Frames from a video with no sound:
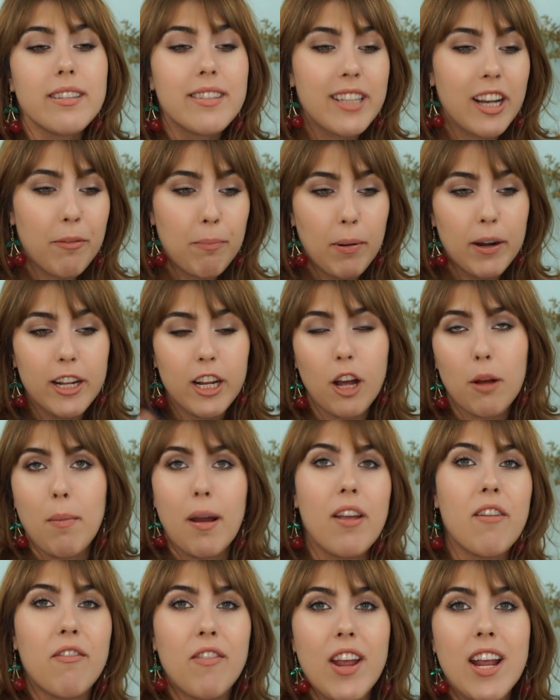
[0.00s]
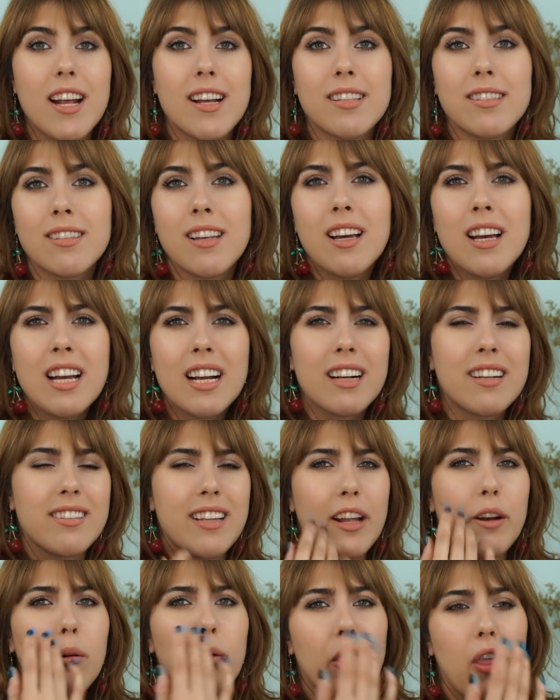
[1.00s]
Instead of putting out my face, face because
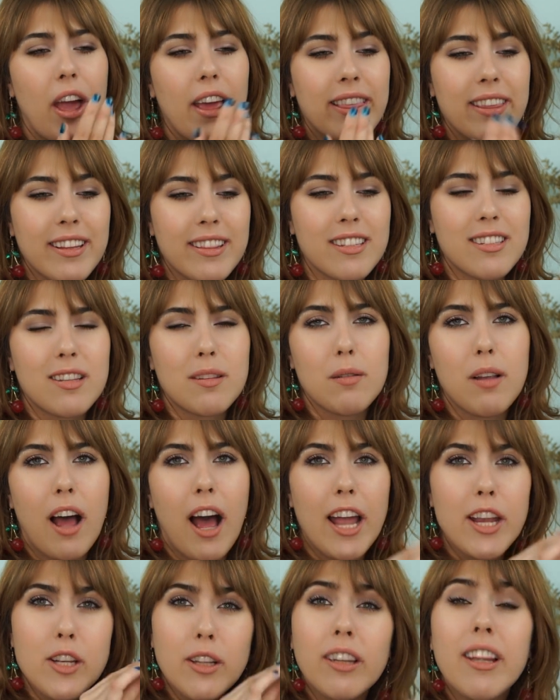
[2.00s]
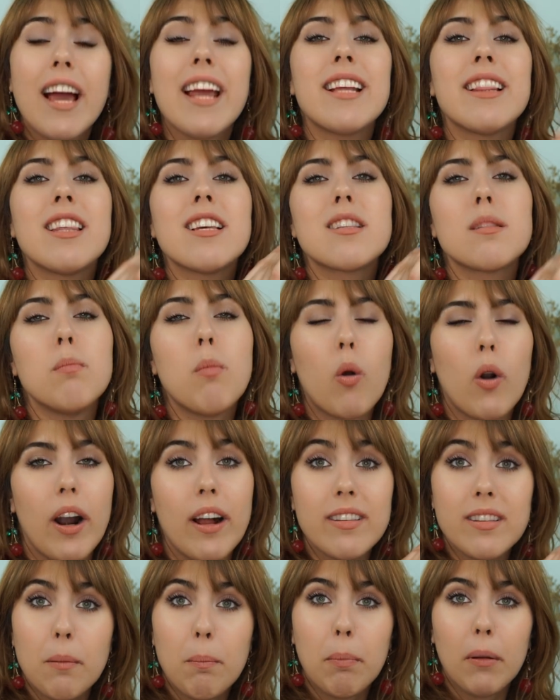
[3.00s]
I don't, I think this is, I like this more
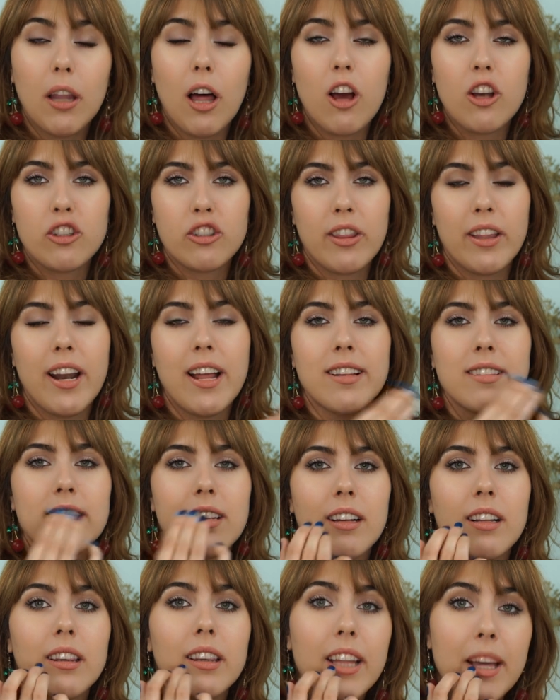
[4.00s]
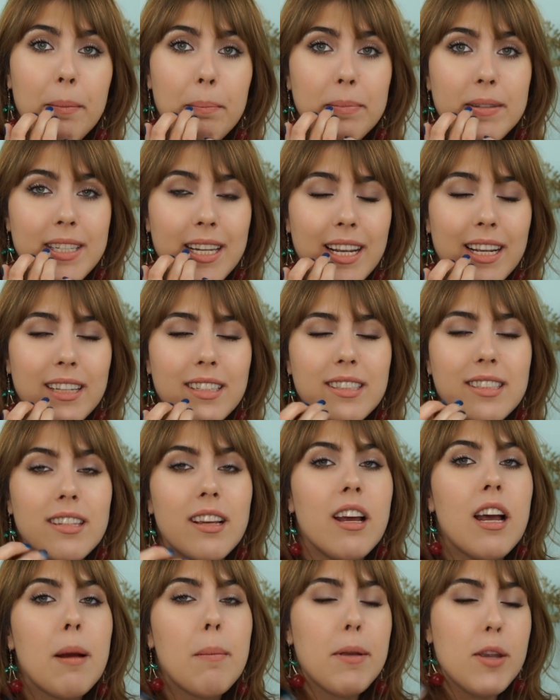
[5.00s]
as a blush than as a lip tint,
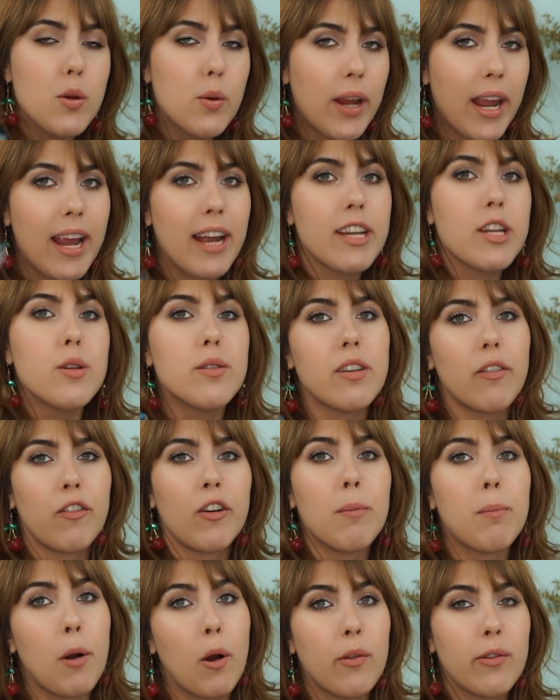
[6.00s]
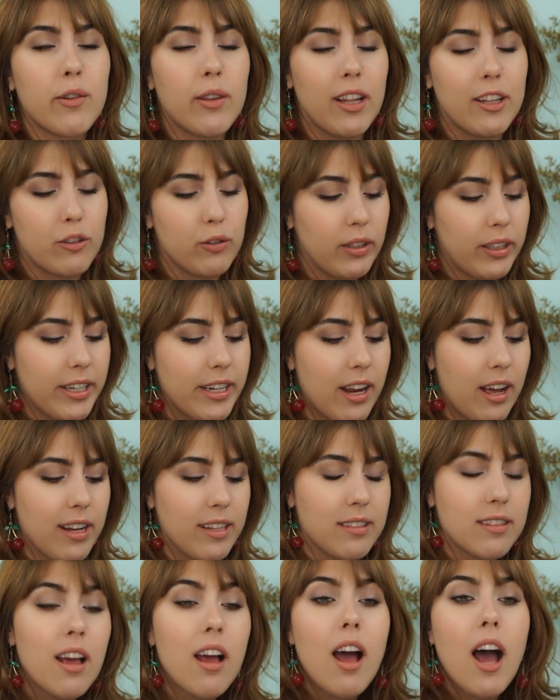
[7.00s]
but you can use it for both, so that's really
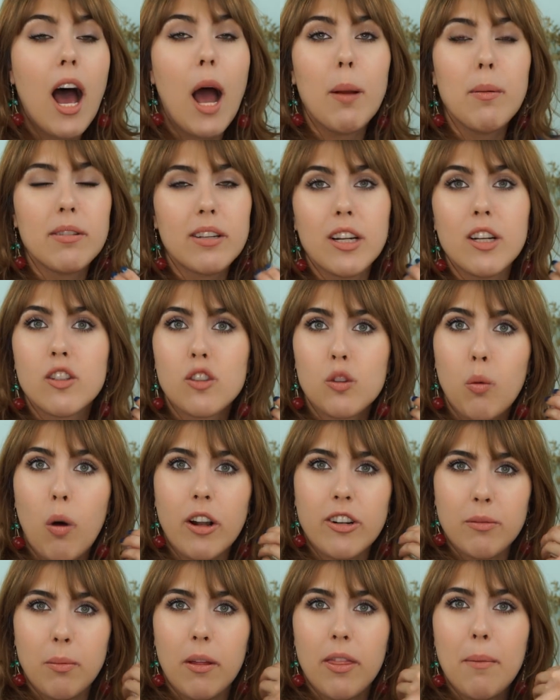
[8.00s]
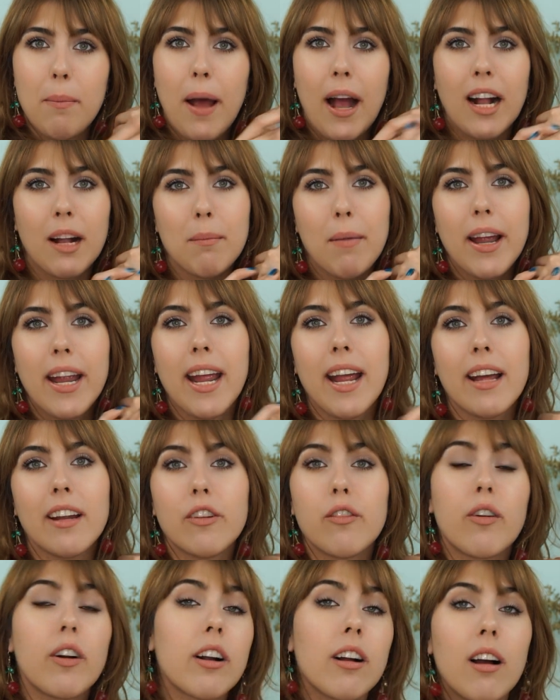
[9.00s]
nice. I'm just going to swatch them on the back of my
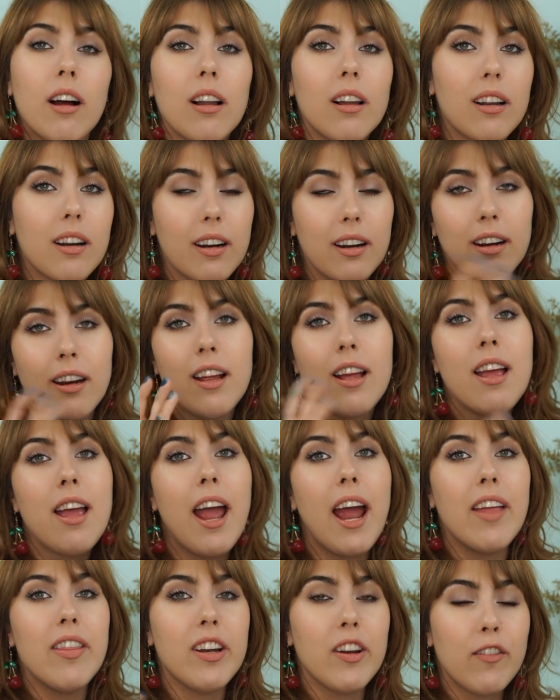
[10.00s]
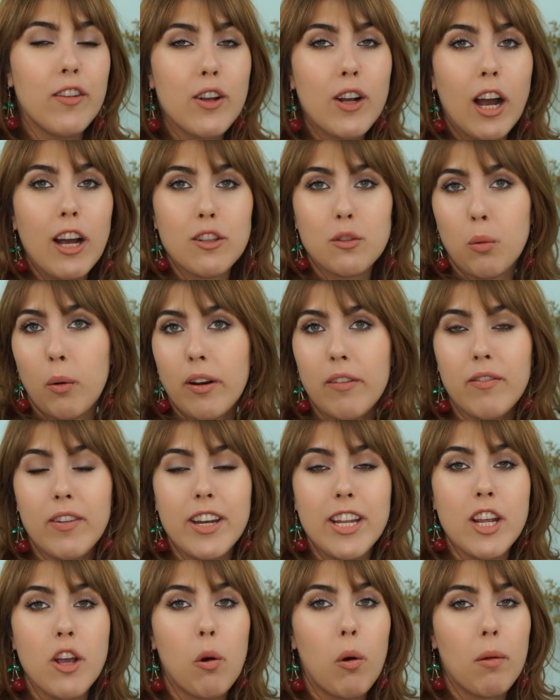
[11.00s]
hand for color, and then if you guys want a
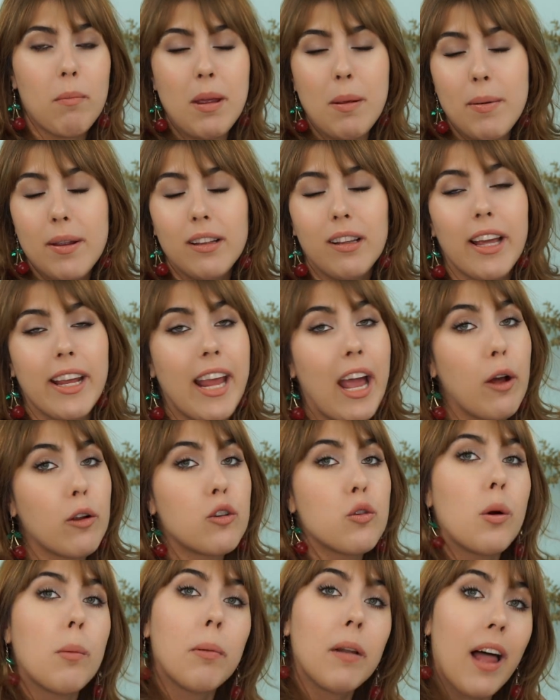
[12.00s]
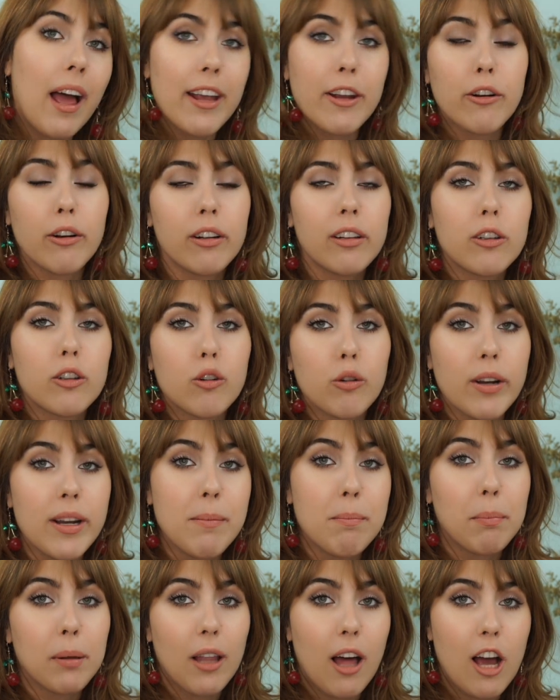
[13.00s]
video on maybe like how to apply
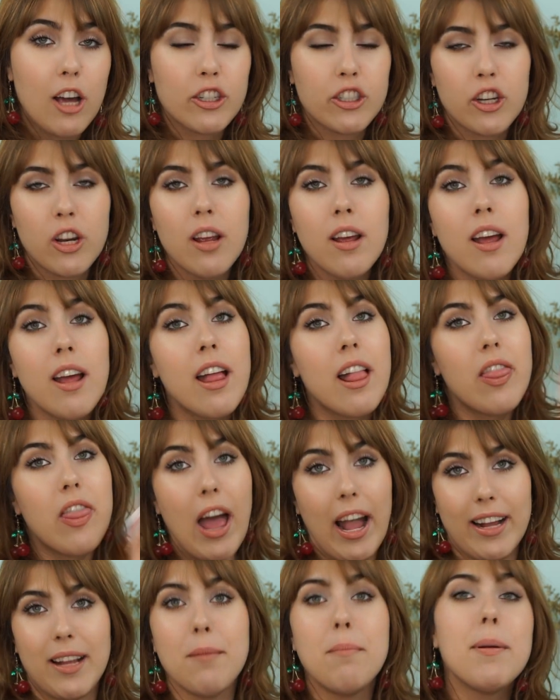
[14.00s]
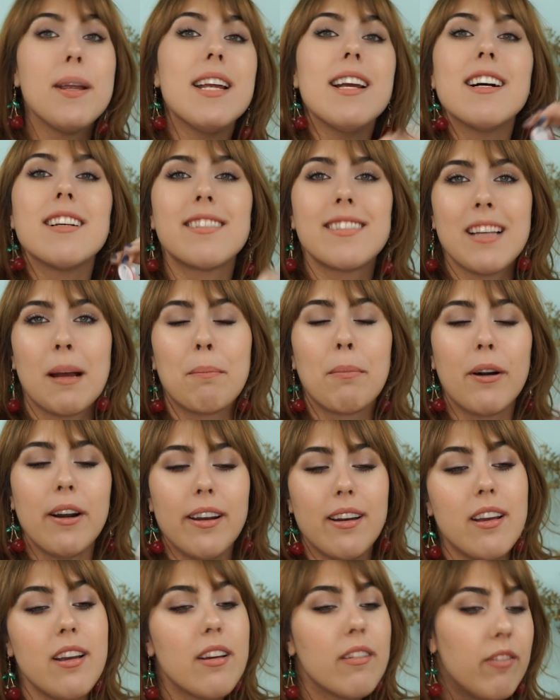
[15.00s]
cream blush, that could be a
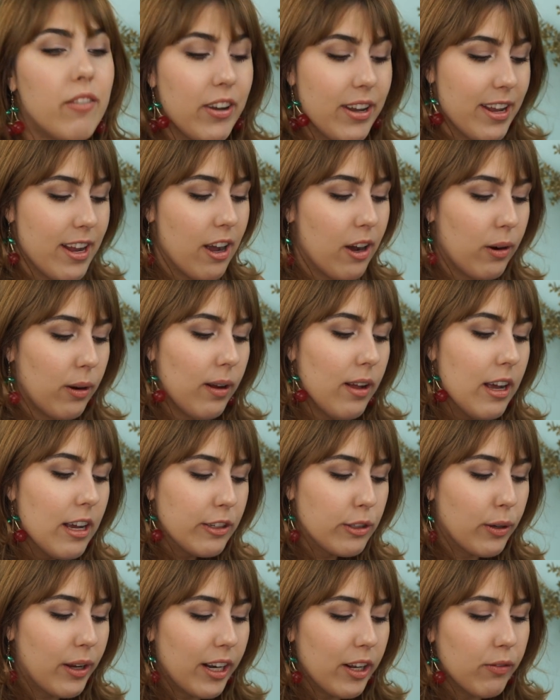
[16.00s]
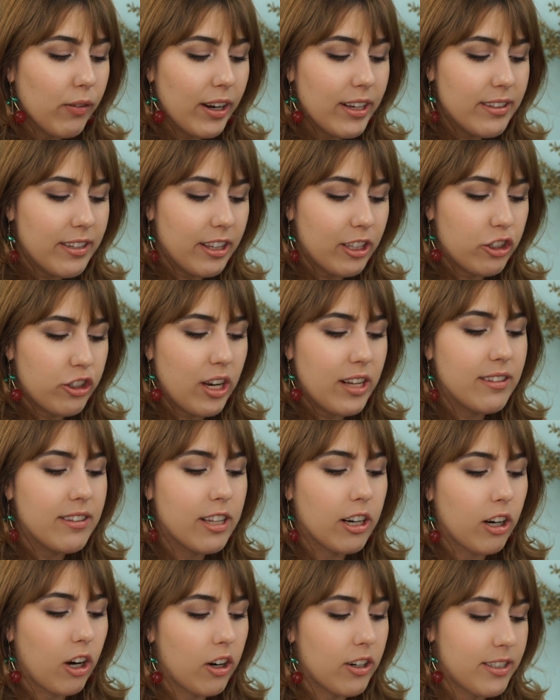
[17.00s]
separate video. So getting right into the shades,
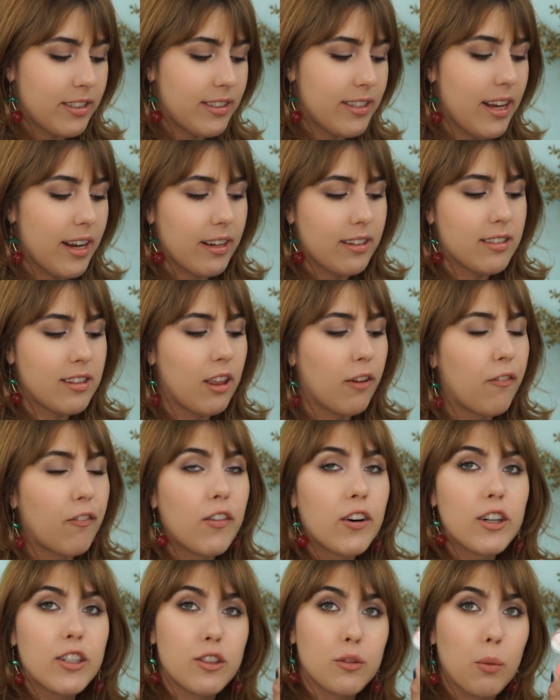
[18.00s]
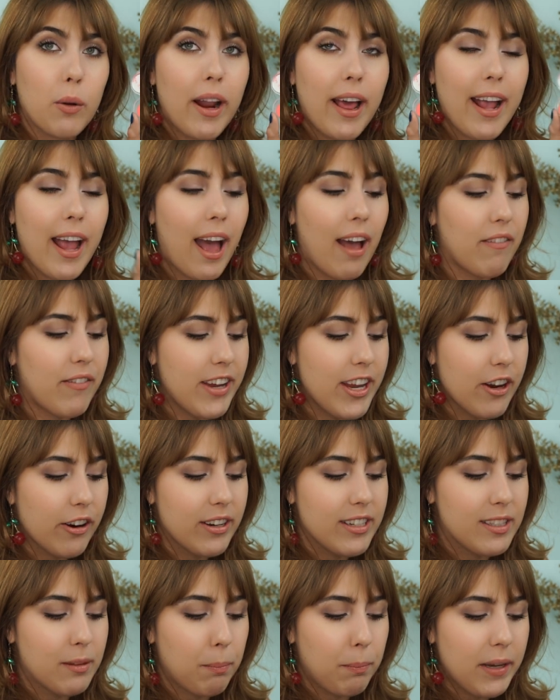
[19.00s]
there are six. The first one I have here
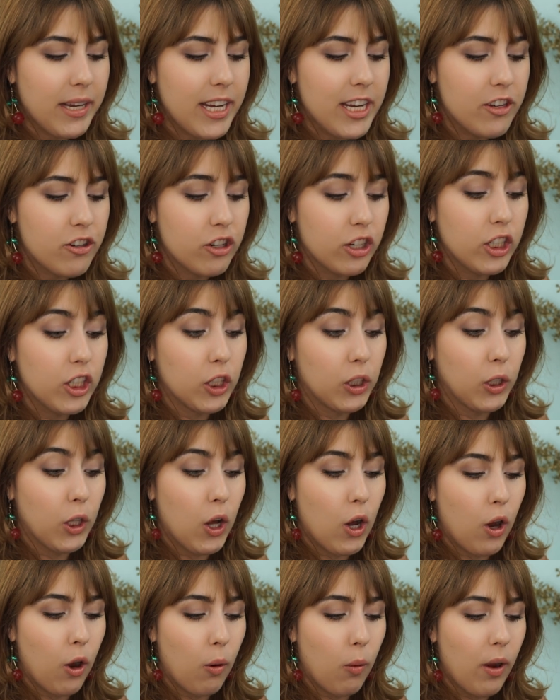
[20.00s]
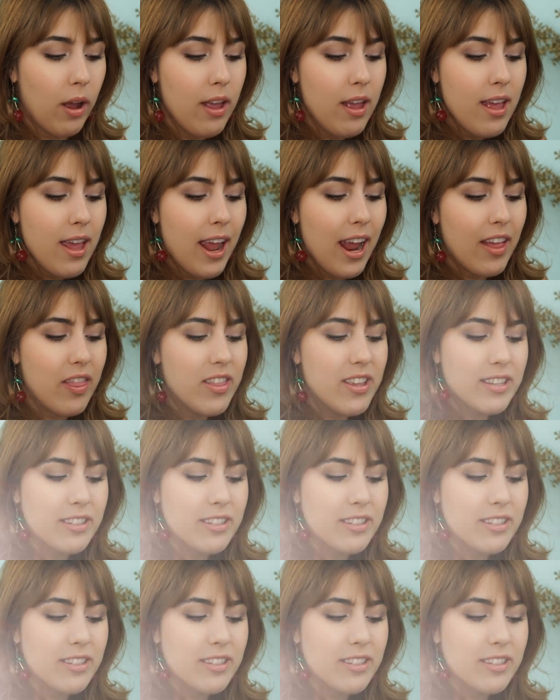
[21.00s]
is Peach Glow, and